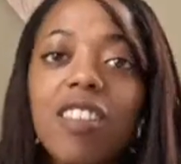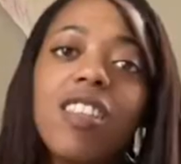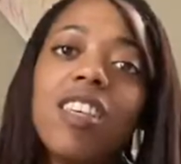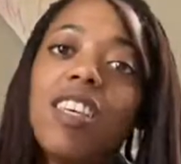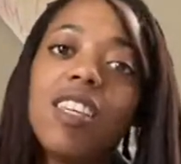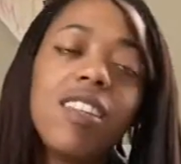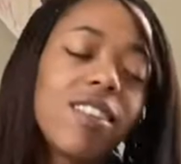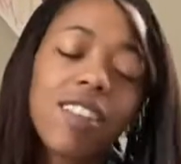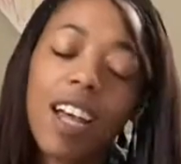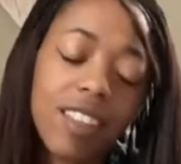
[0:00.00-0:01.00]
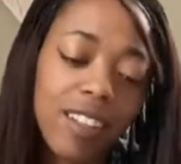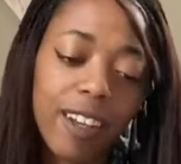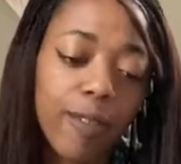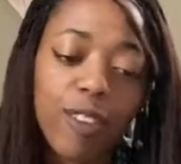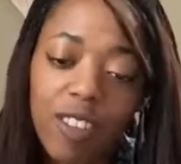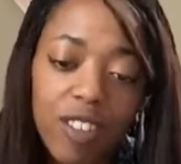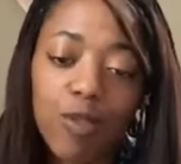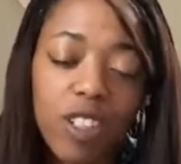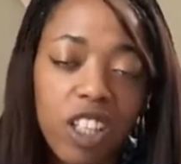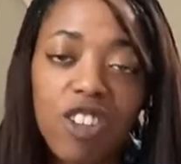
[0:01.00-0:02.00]
The id is not the devil, it's
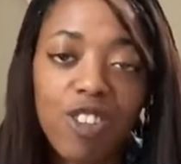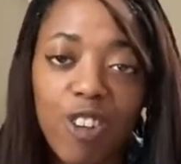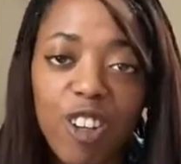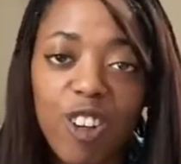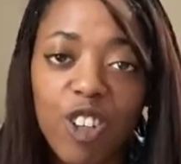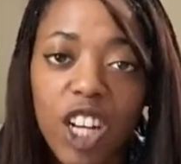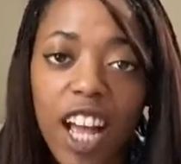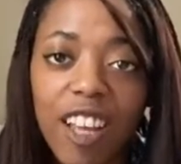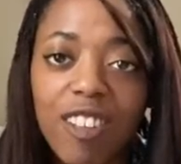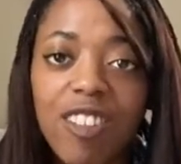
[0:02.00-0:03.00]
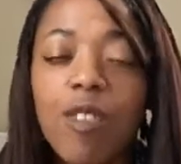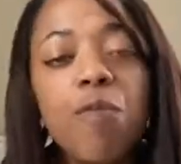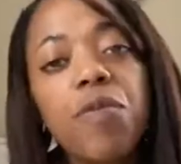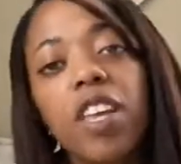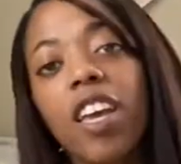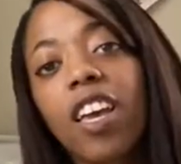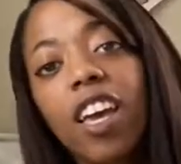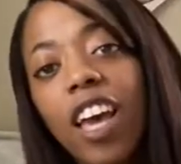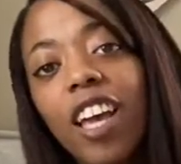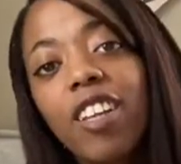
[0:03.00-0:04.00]
really just your inner child.
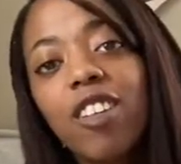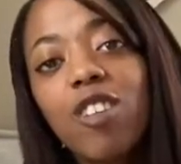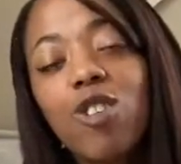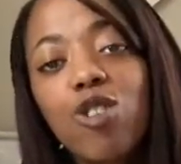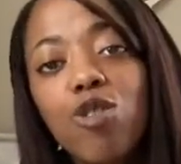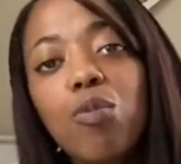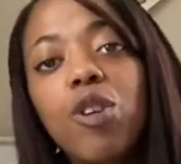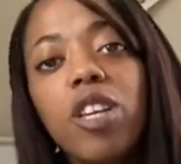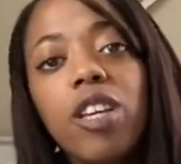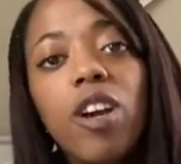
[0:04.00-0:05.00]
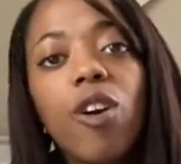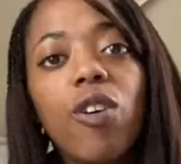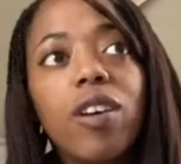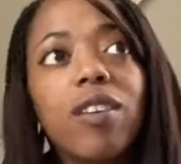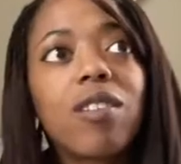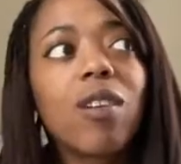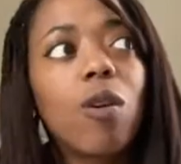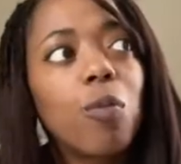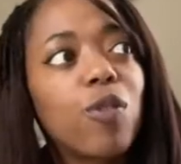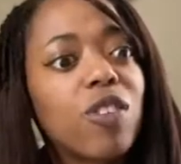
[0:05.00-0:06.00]
And your super ego is
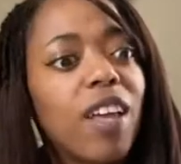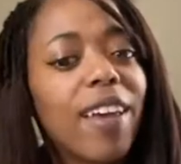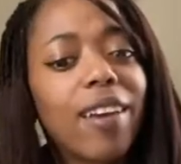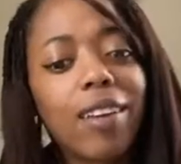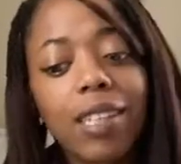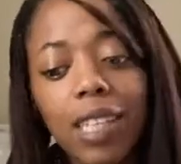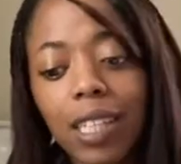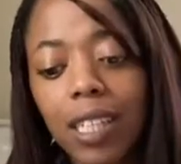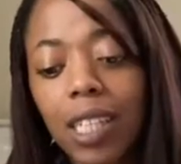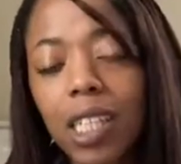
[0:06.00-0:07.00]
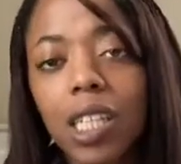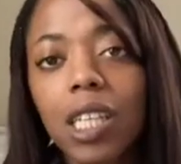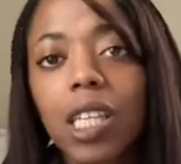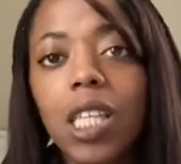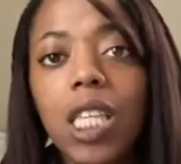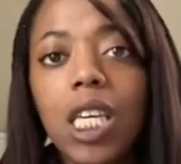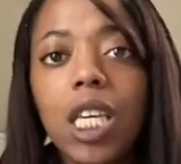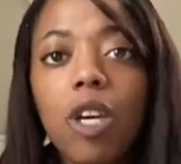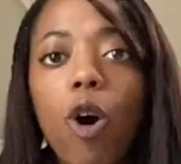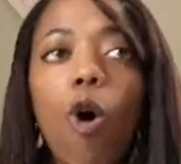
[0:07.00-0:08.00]
almost like
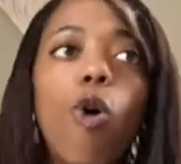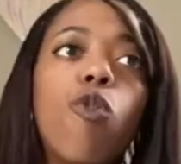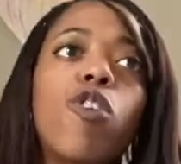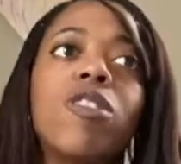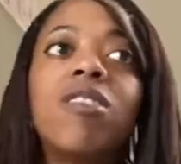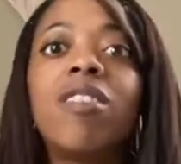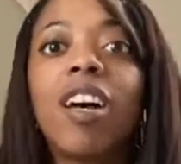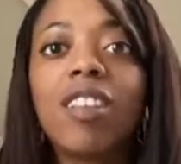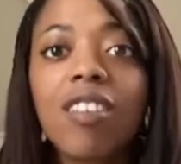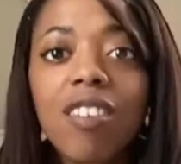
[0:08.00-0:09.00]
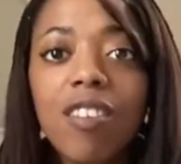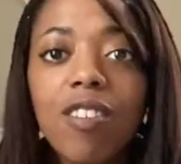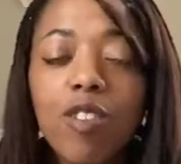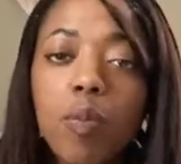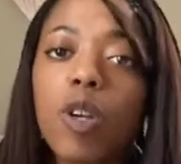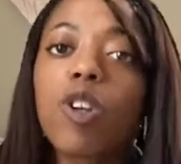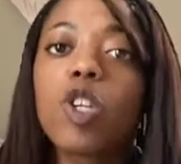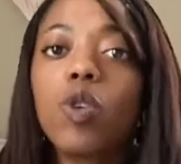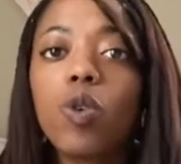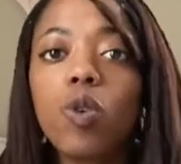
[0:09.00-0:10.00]
the overzealous
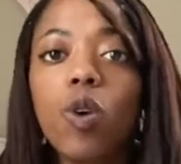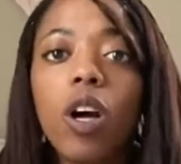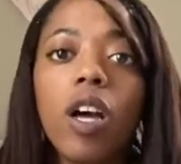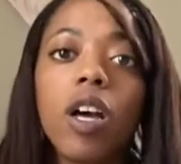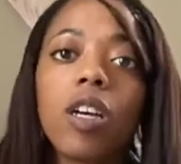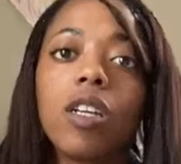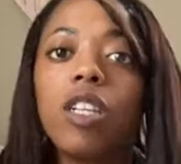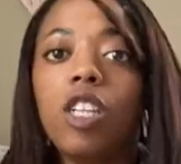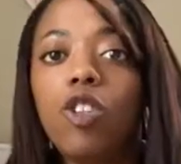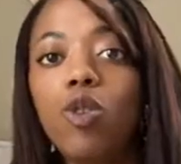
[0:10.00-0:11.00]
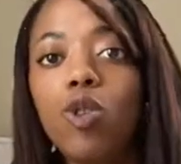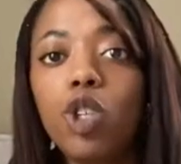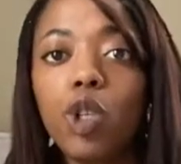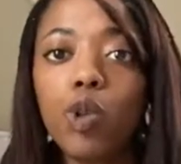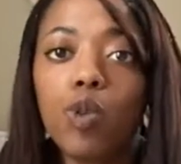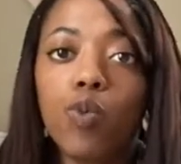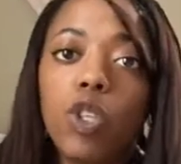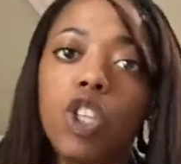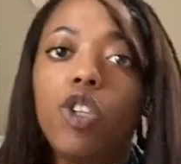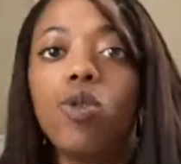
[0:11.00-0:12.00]
spiritual goody two shoes, we
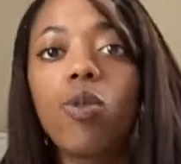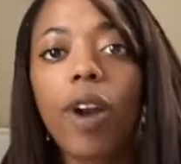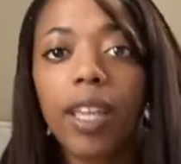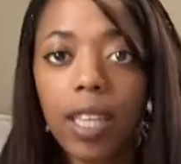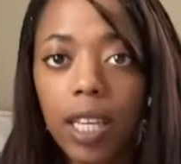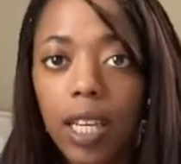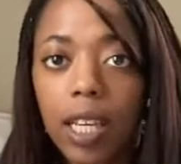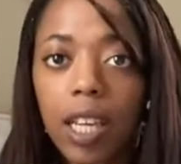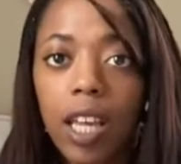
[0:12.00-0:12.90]
should do the right thing.